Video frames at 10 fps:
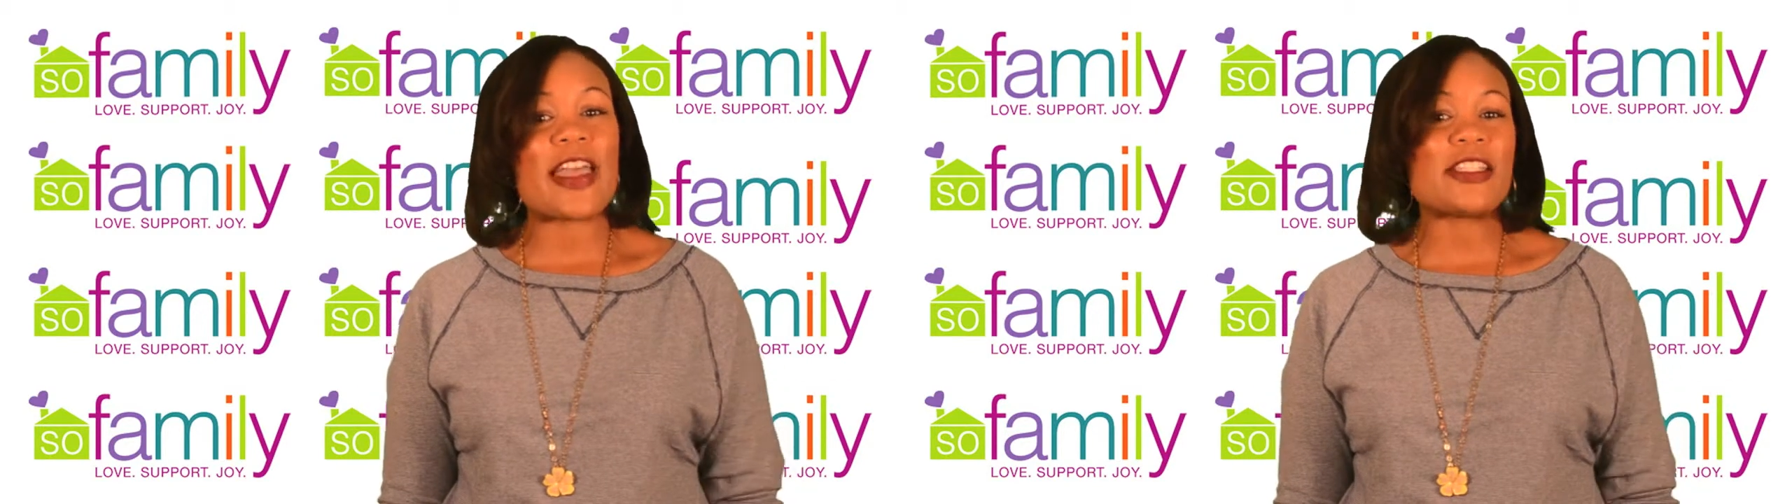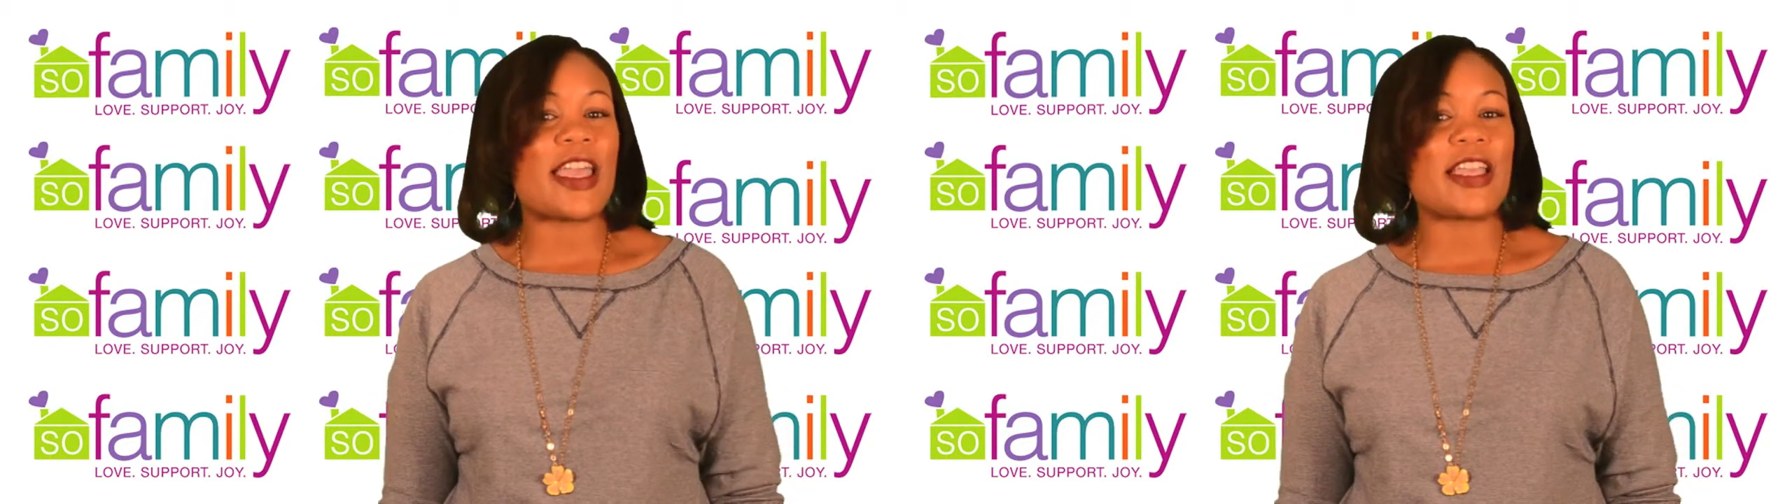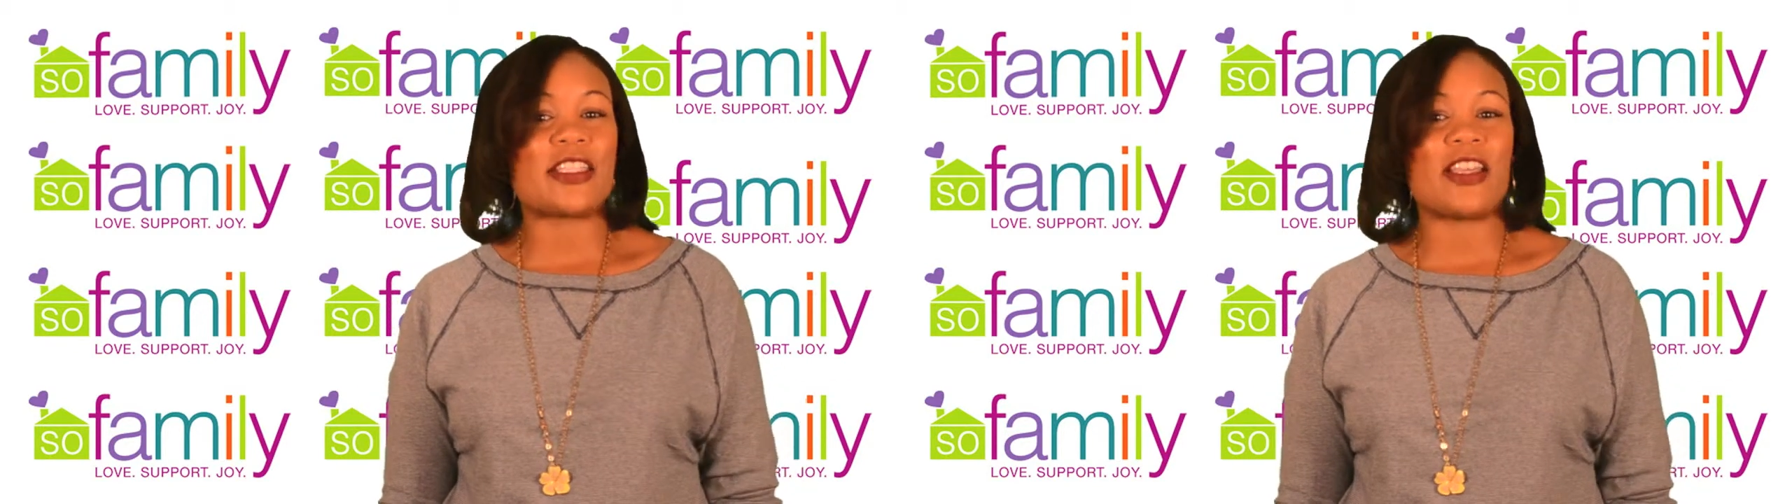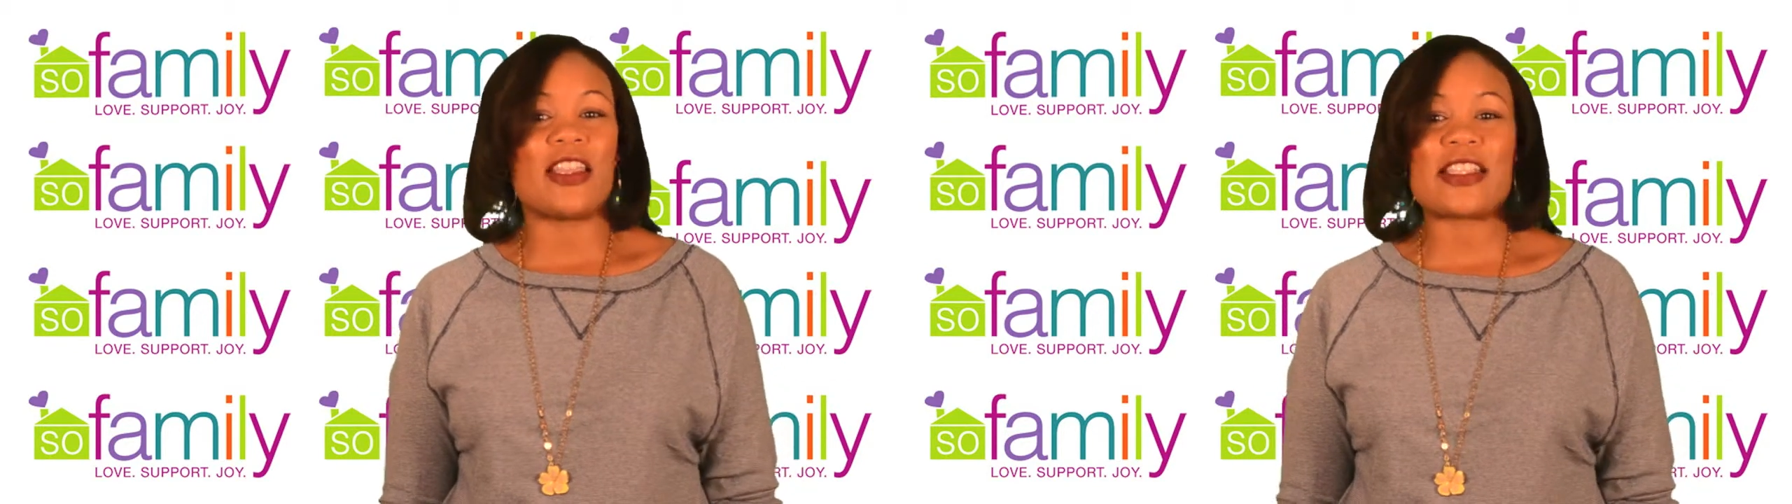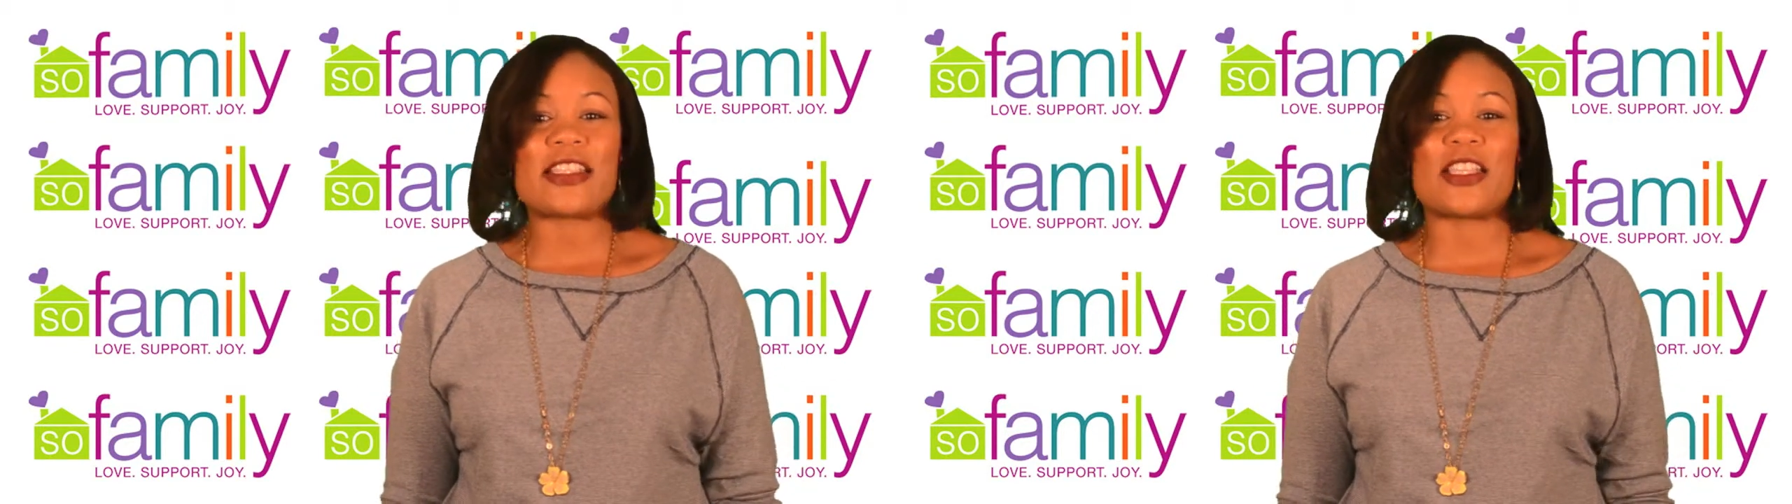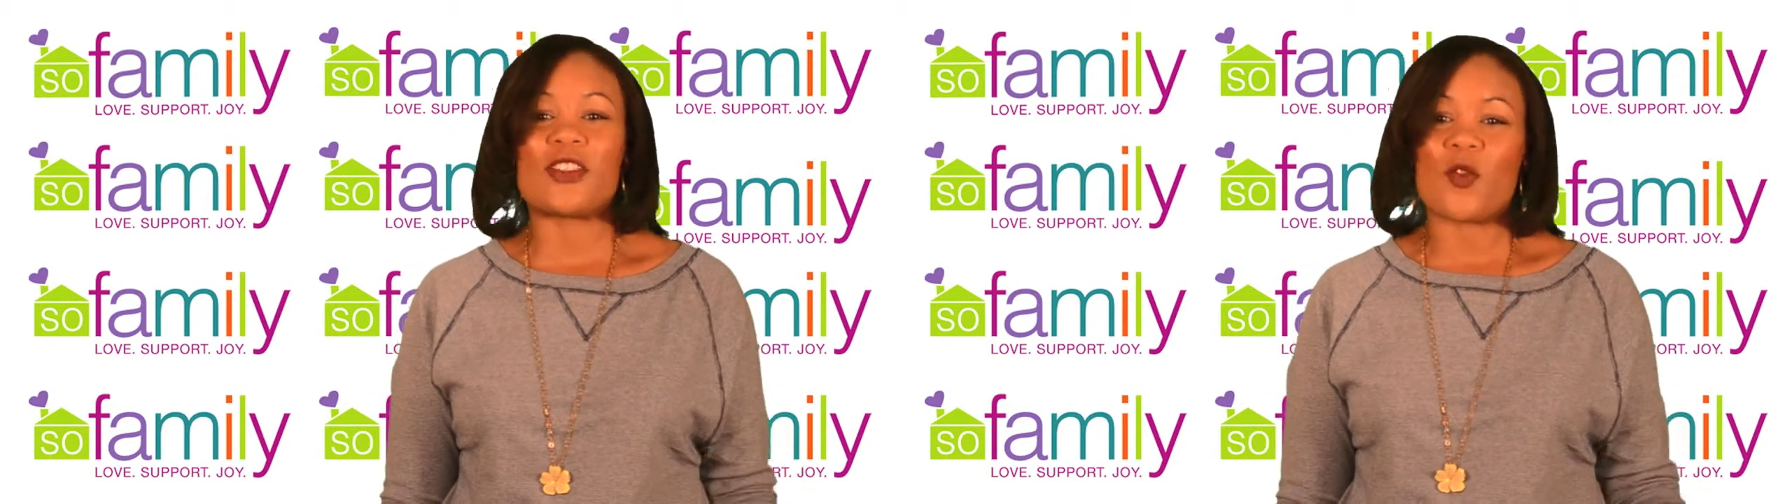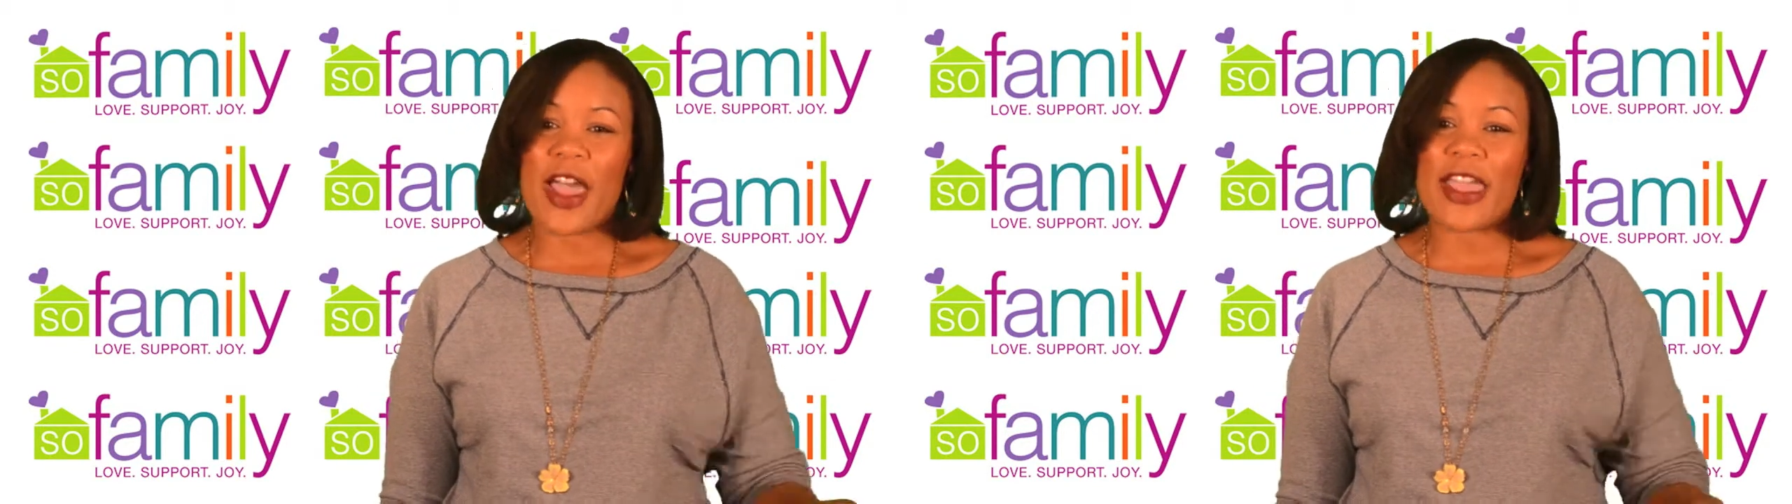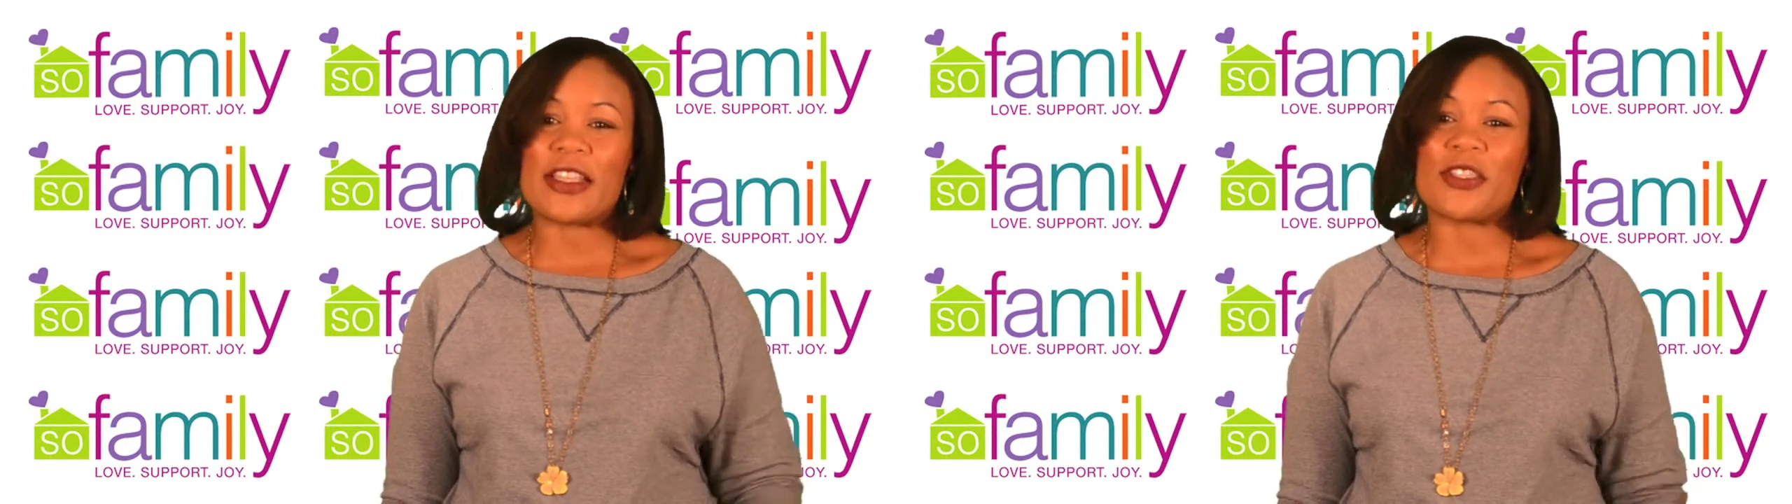educational lessons
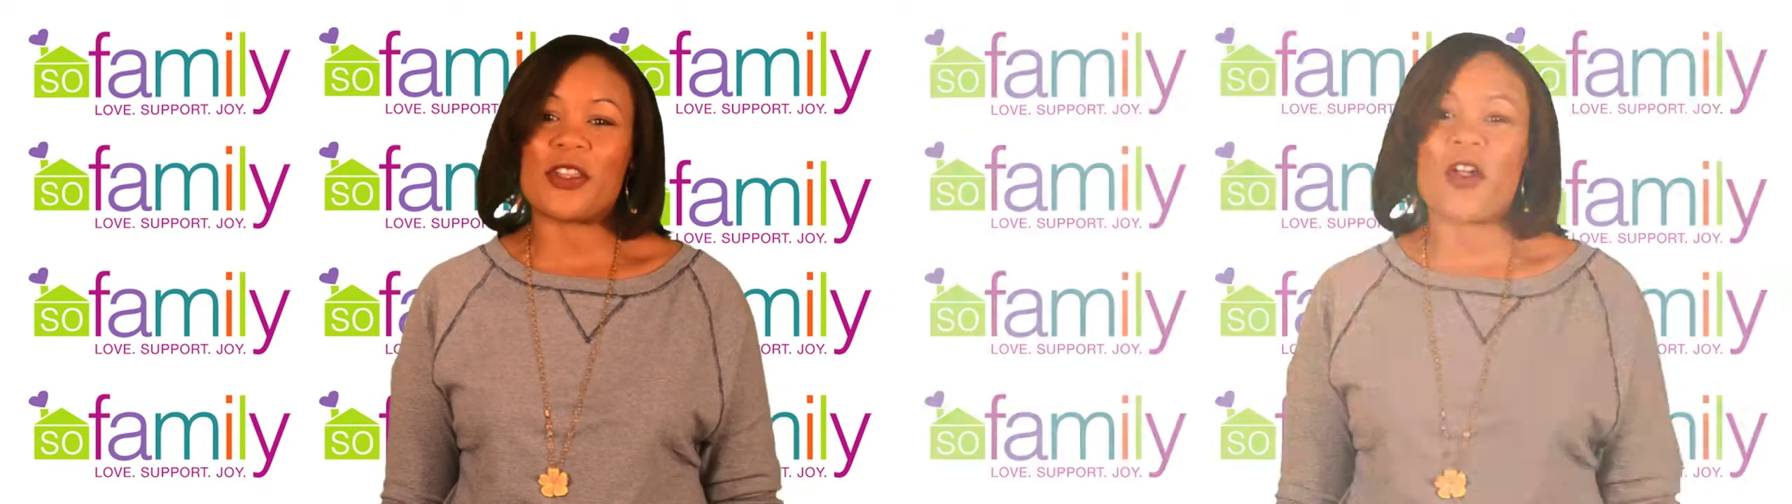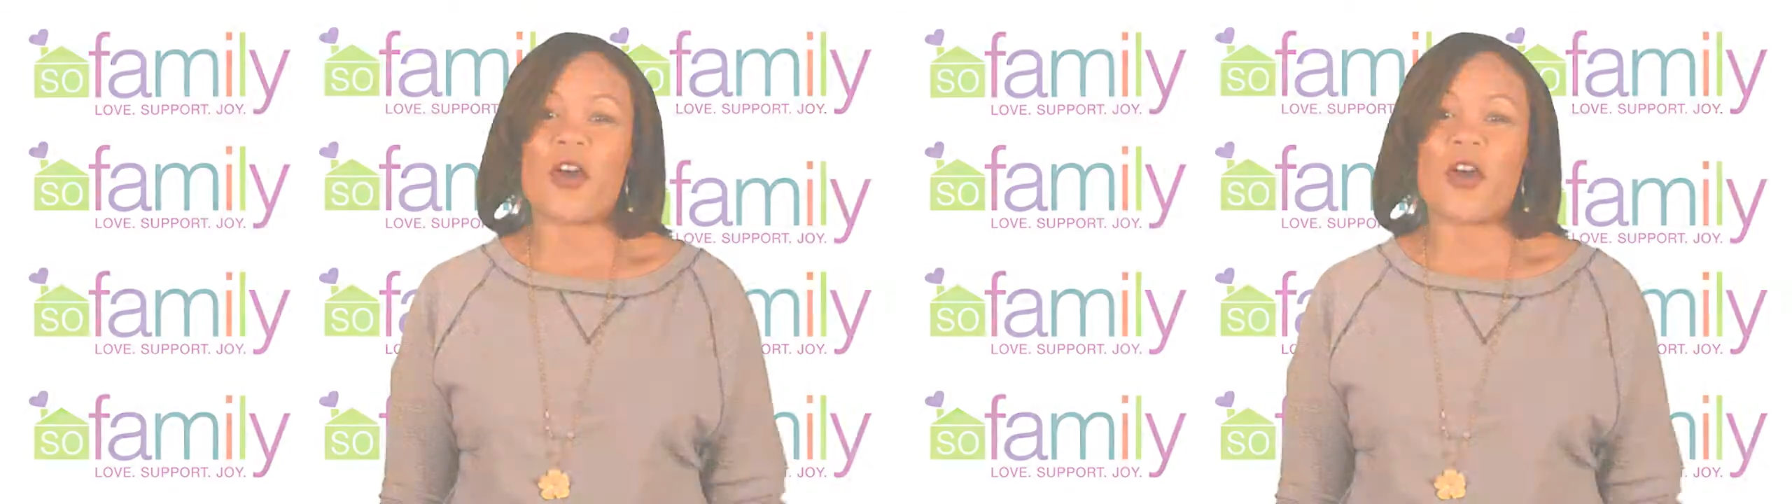right into your